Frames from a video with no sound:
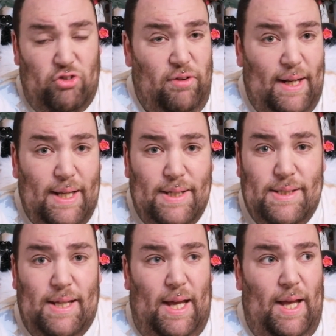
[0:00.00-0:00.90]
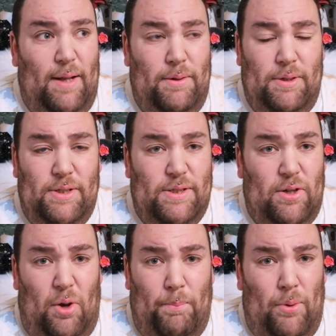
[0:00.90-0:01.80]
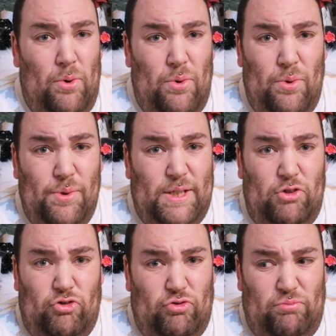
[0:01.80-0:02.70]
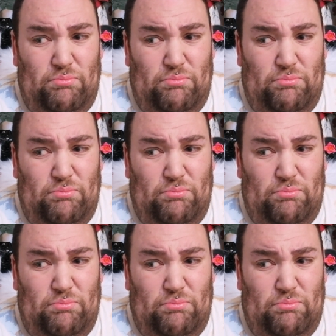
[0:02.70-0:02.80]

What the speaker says: acrylics and like boards and